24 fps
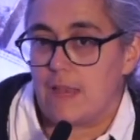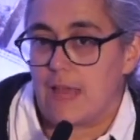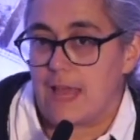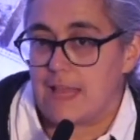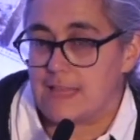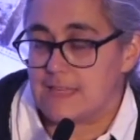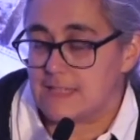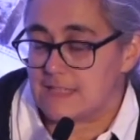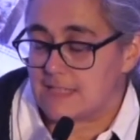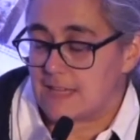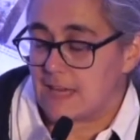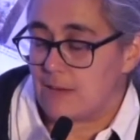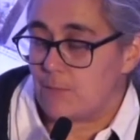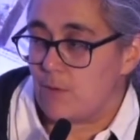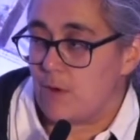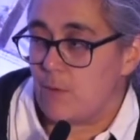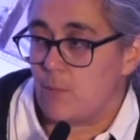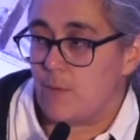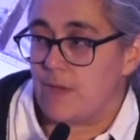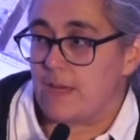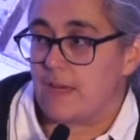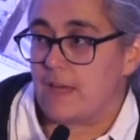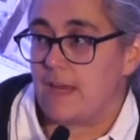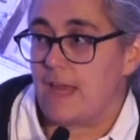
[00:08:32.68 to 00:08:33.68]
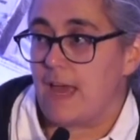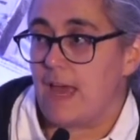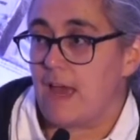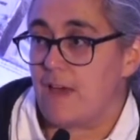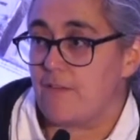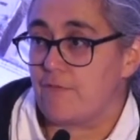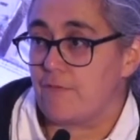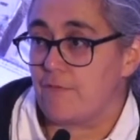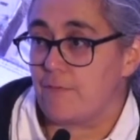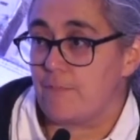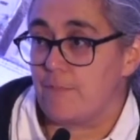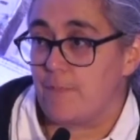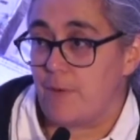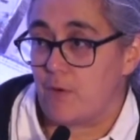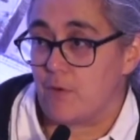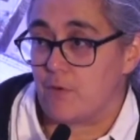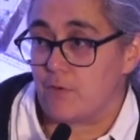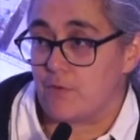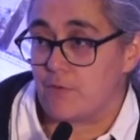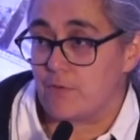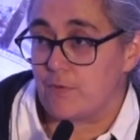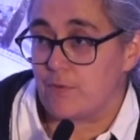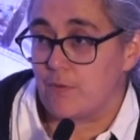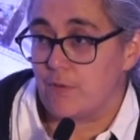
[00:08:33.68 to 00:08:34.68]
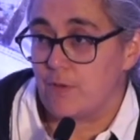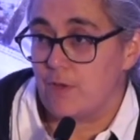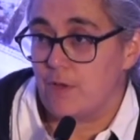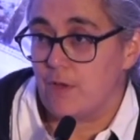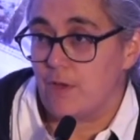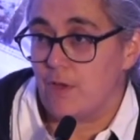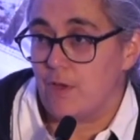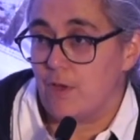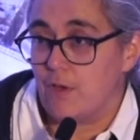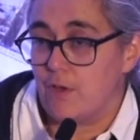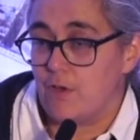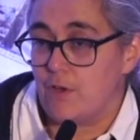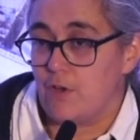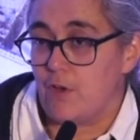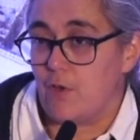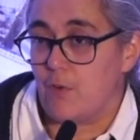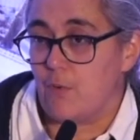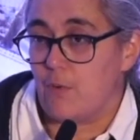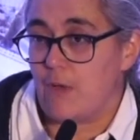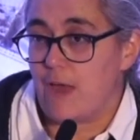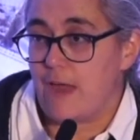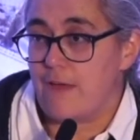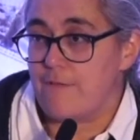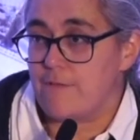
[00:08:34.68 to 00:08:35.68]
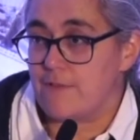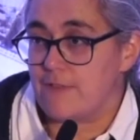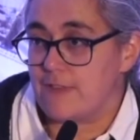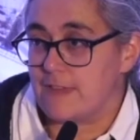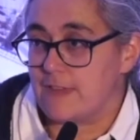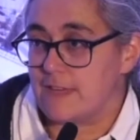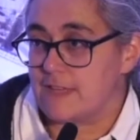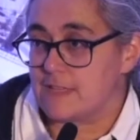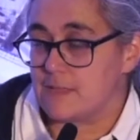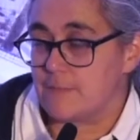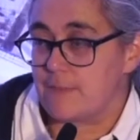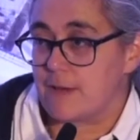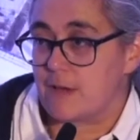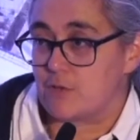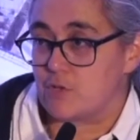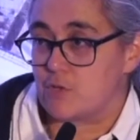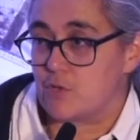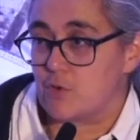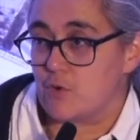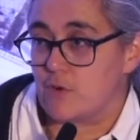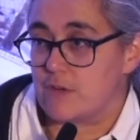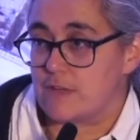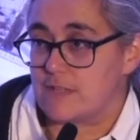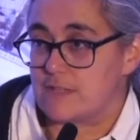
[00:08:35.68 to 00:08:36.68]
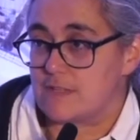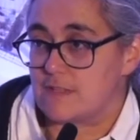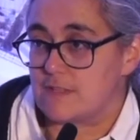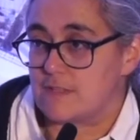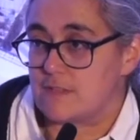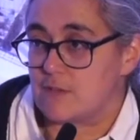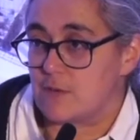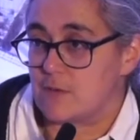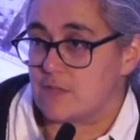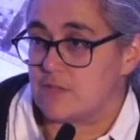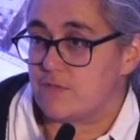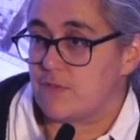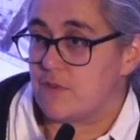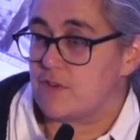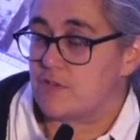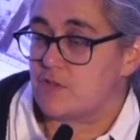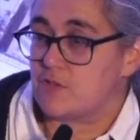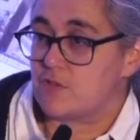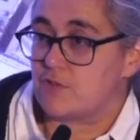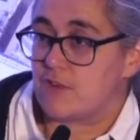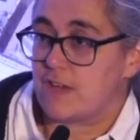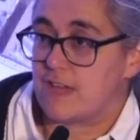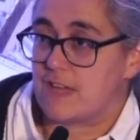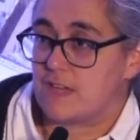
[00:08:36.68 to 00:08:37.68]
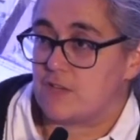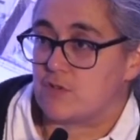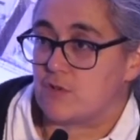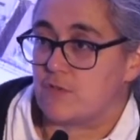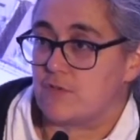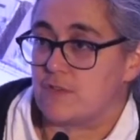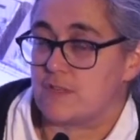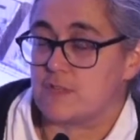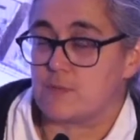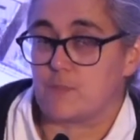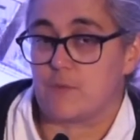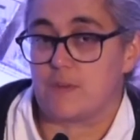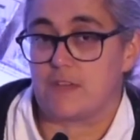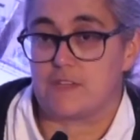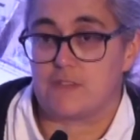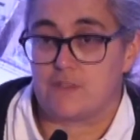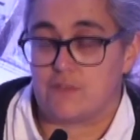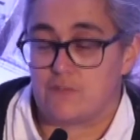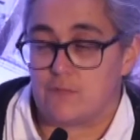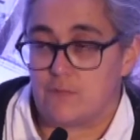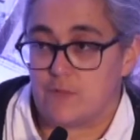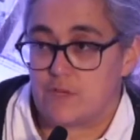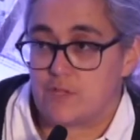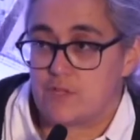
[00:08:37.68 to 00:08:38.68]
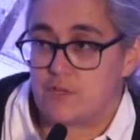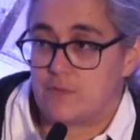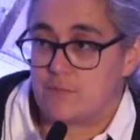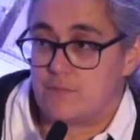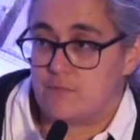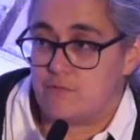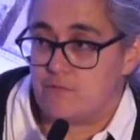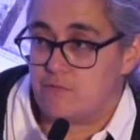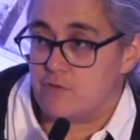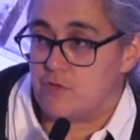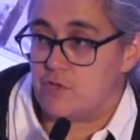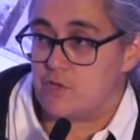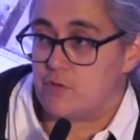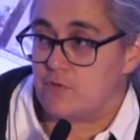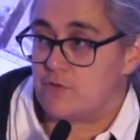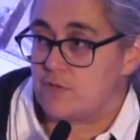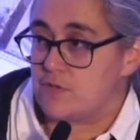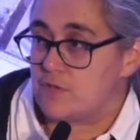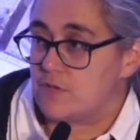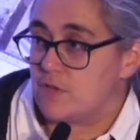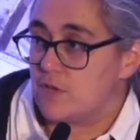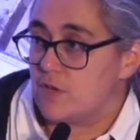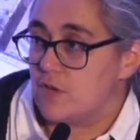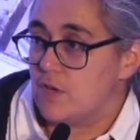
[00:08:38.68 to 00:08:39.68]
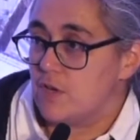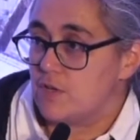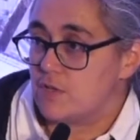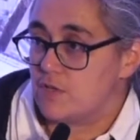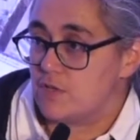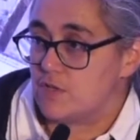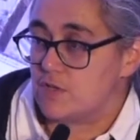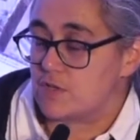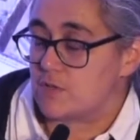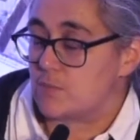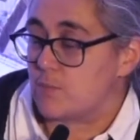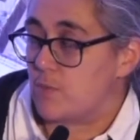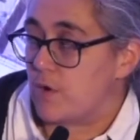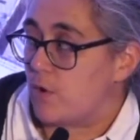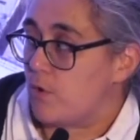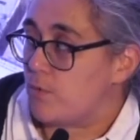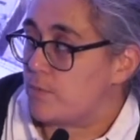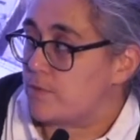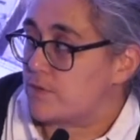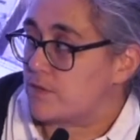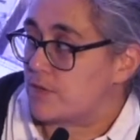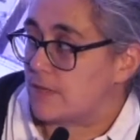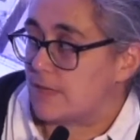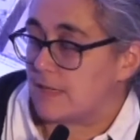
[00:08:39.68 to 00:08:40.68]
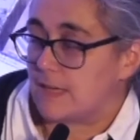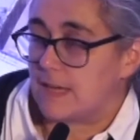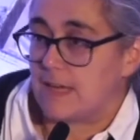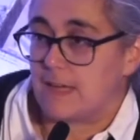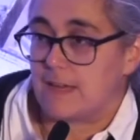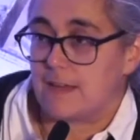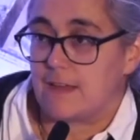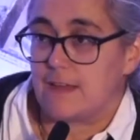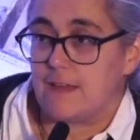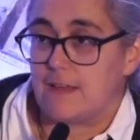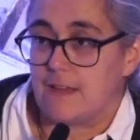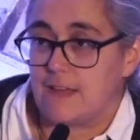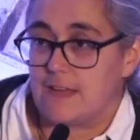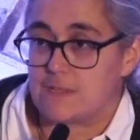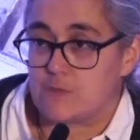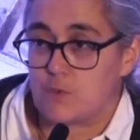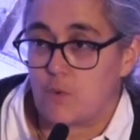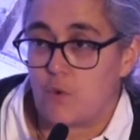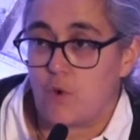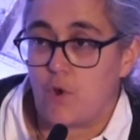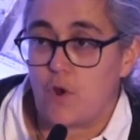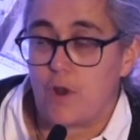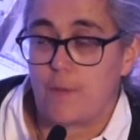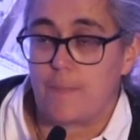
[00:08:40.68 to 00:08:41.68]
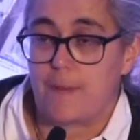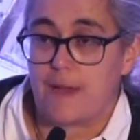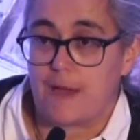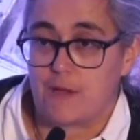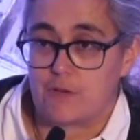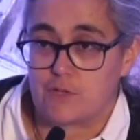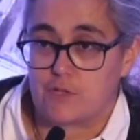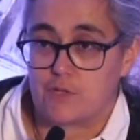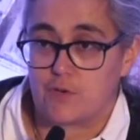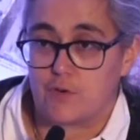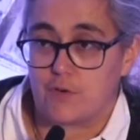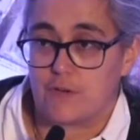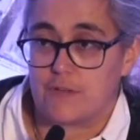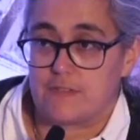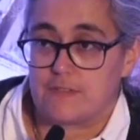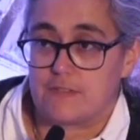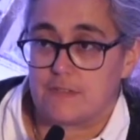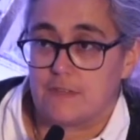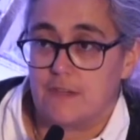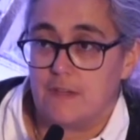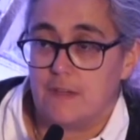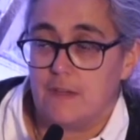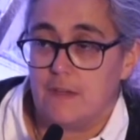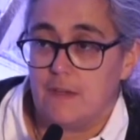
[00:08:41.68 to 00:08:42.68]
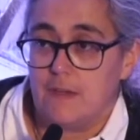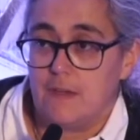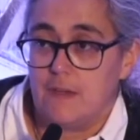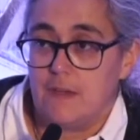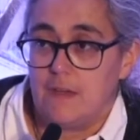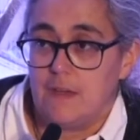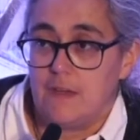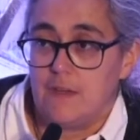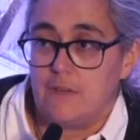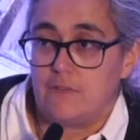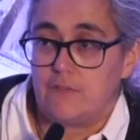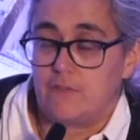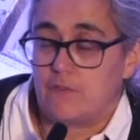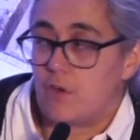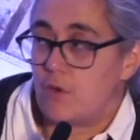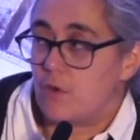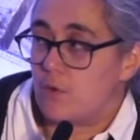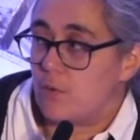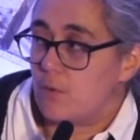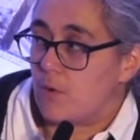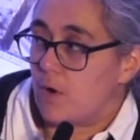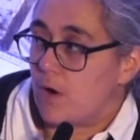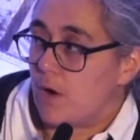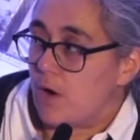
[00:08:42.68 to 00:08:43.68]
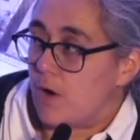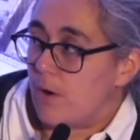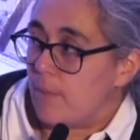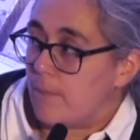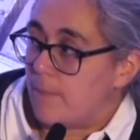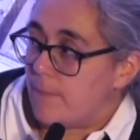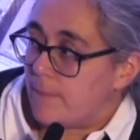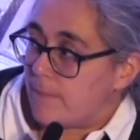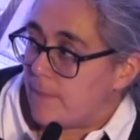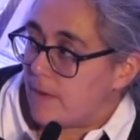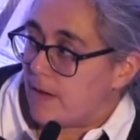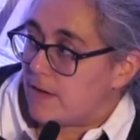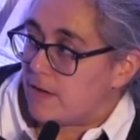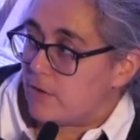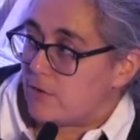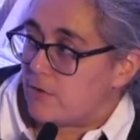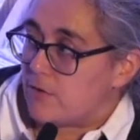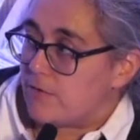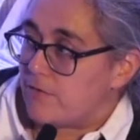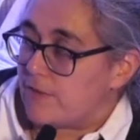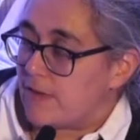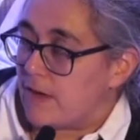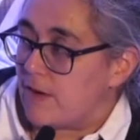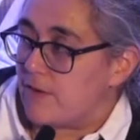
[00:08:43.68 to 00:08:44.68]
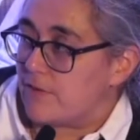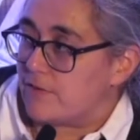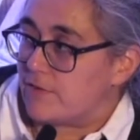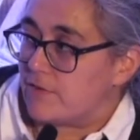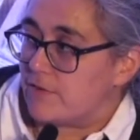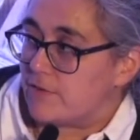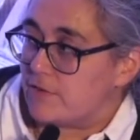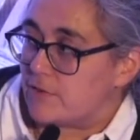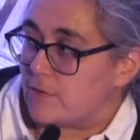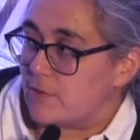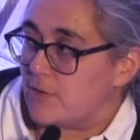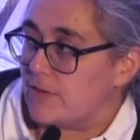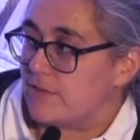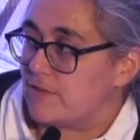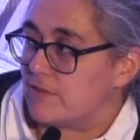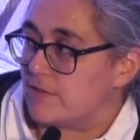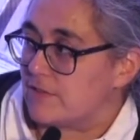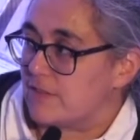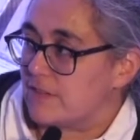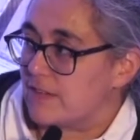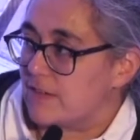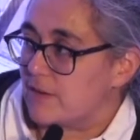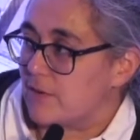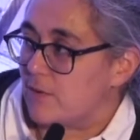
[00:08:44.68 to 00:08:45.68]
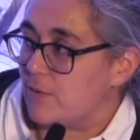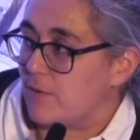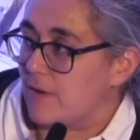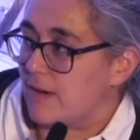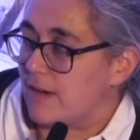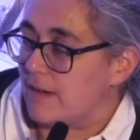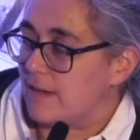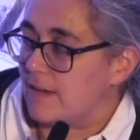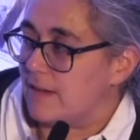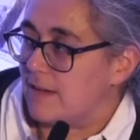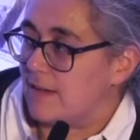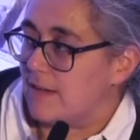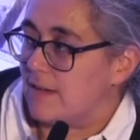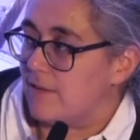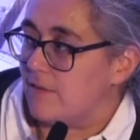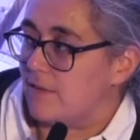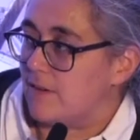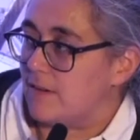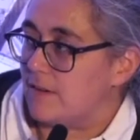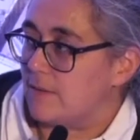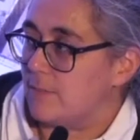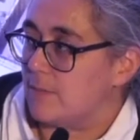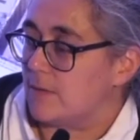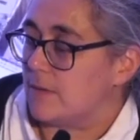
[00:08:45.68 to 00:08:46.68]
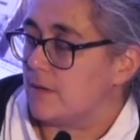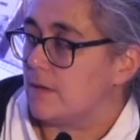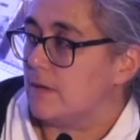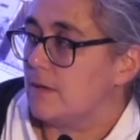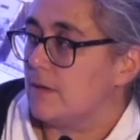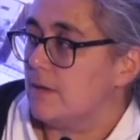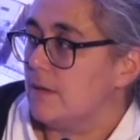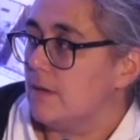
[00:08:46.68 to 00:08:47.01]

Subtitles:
landscape where we can have both. You know, everything is about choice, so it's very strange on this one issue we should be reduced to just one option again, and it's all about choice. So I don't know if that answers the question, because I didn't quite hear it. But